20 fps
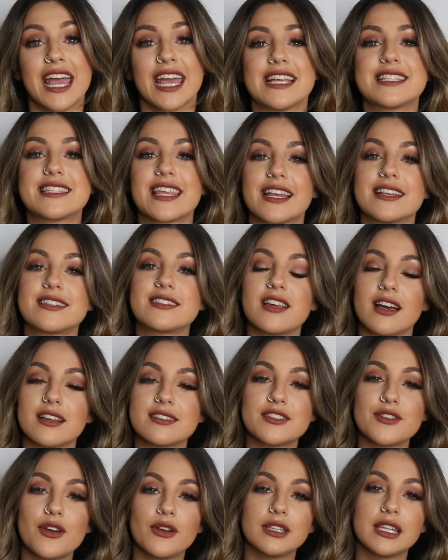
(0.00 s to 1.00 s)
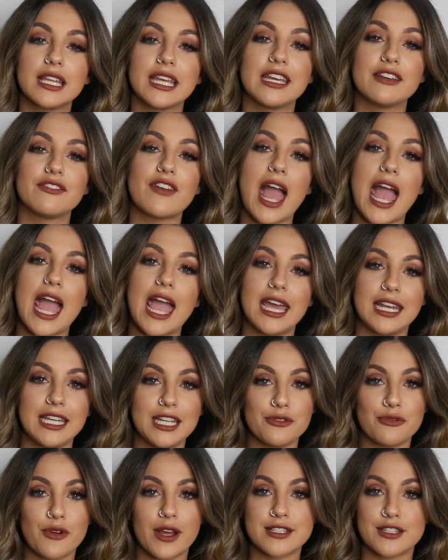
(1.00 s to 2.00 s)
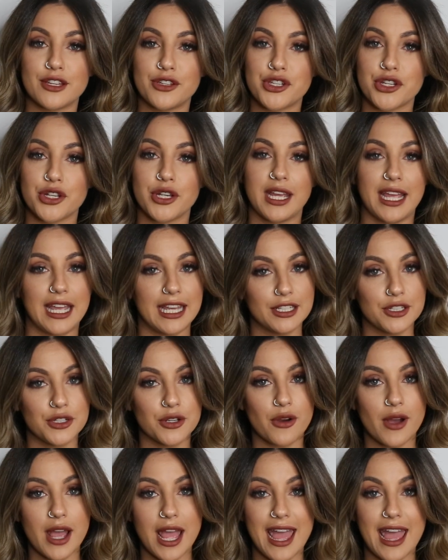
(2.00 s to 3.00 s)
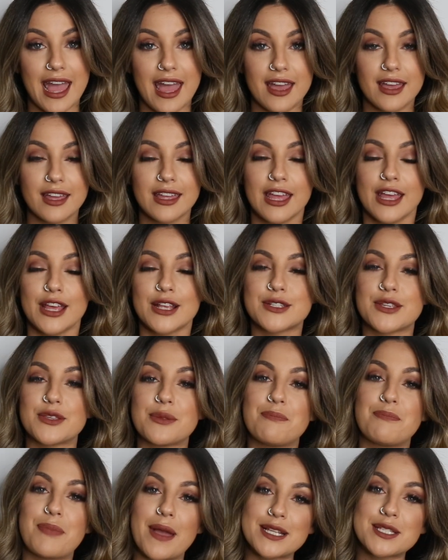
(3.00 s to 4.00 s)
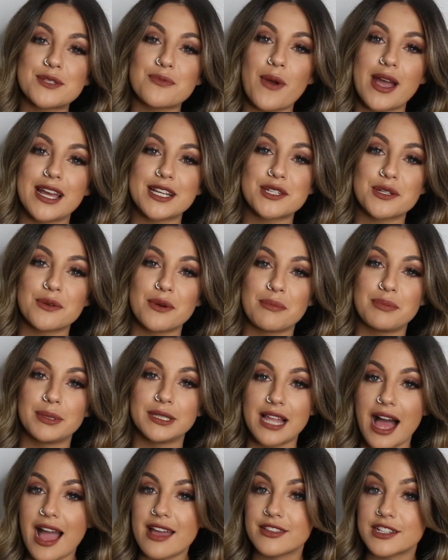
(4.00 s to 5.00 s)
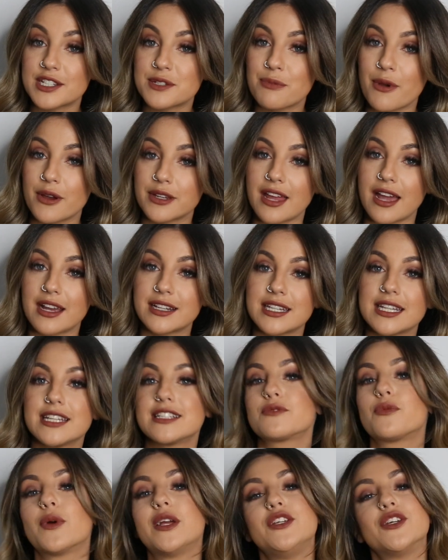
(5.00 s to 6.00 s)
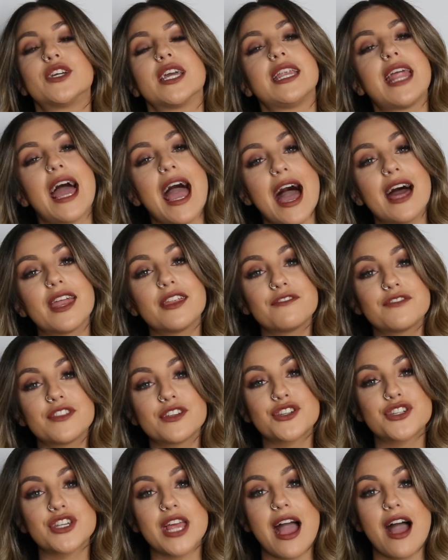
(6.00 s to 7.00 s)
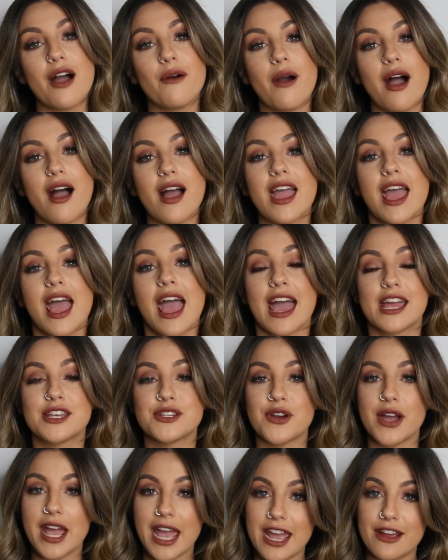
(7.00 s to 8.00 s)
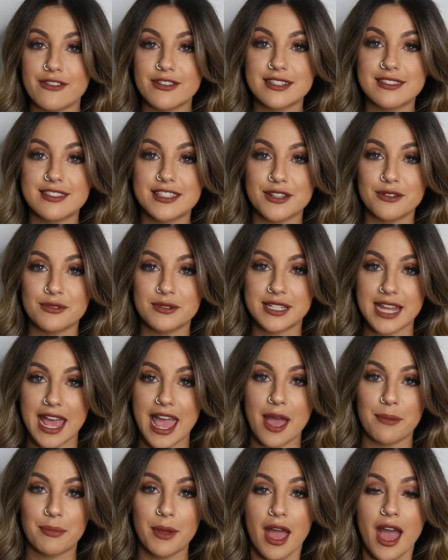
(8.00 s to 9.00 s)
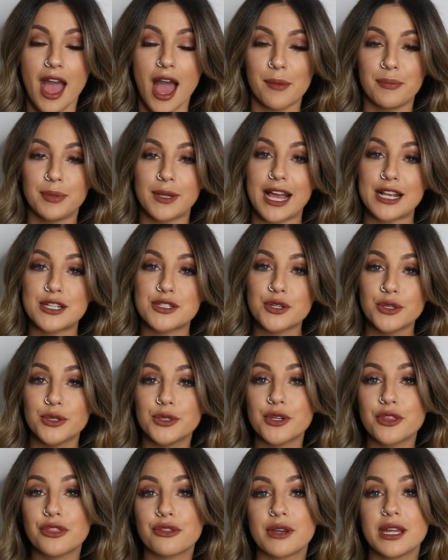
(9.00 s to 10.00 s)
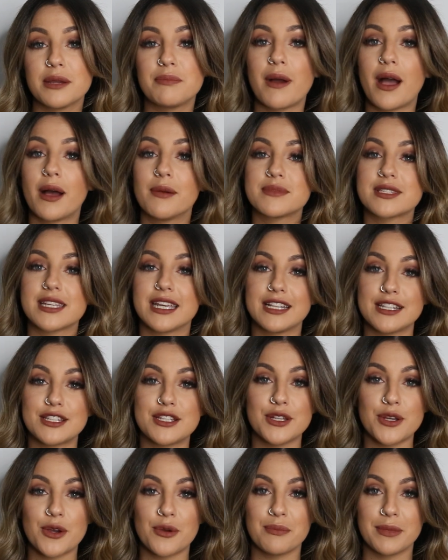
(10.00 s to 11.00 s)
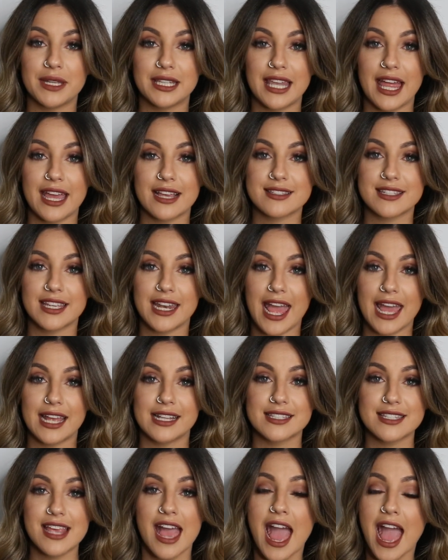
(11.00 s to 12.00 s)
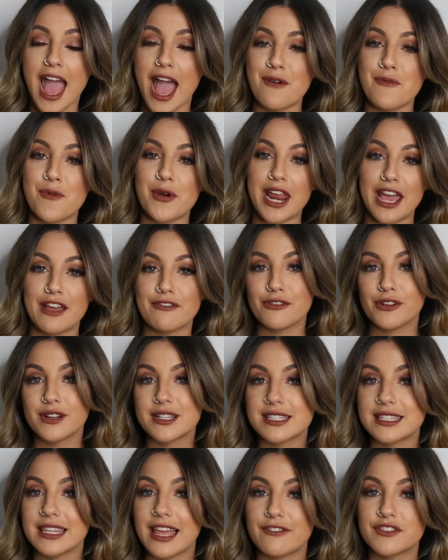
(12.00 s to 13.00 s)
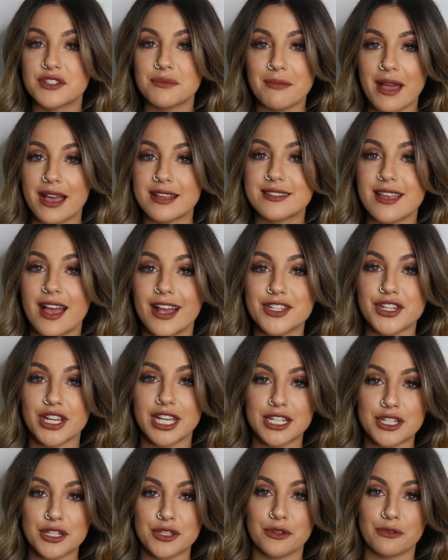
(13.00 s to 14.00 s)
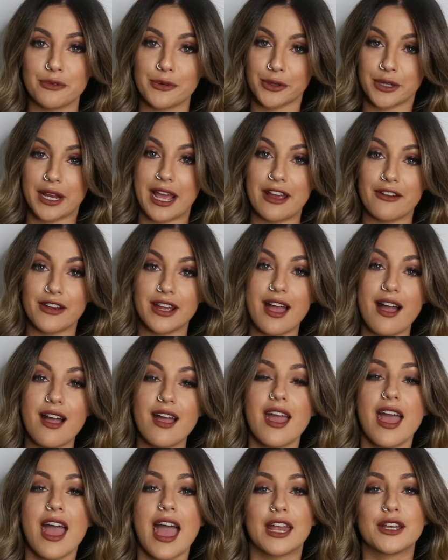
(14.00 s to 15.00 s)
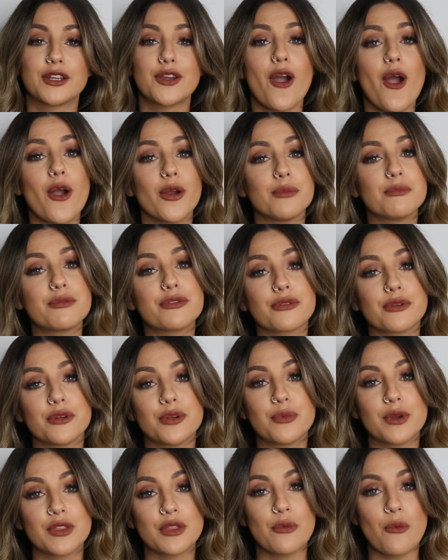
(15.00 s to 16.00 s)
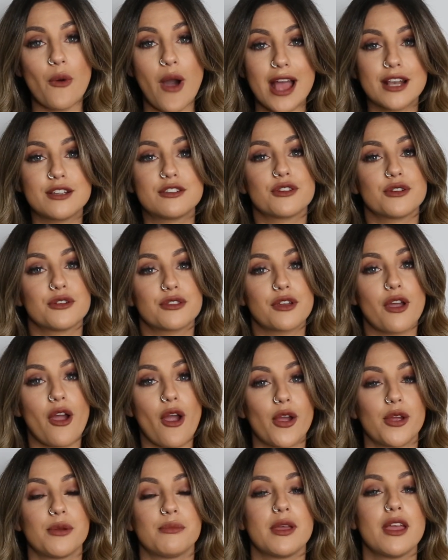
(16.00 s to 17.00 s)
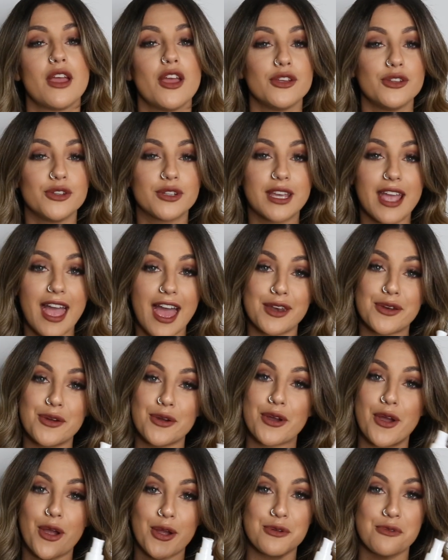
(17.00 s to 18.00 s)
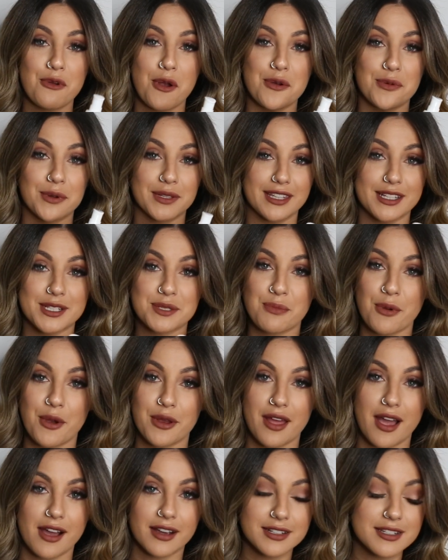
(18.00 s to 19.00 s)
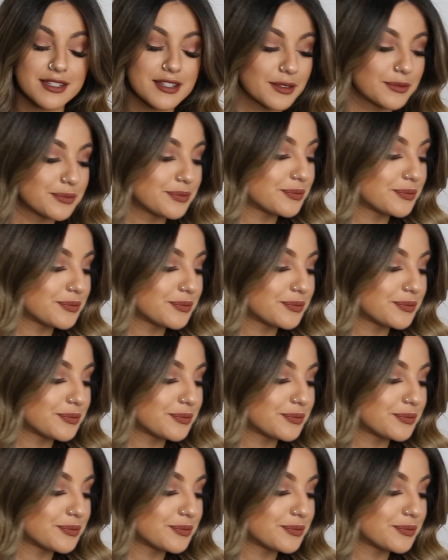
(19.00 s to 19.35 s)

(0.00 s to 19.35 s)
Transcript: is that it does not leave any residue in your hair. So the best way to apply this product is when you get out of the shower and your hair is still damp, apply 2 to 3 pumps into your mid-lengths and ends, and whatever is left, massage into the root area and comb through with a wide tooth comb. You cannot go wrong with this product.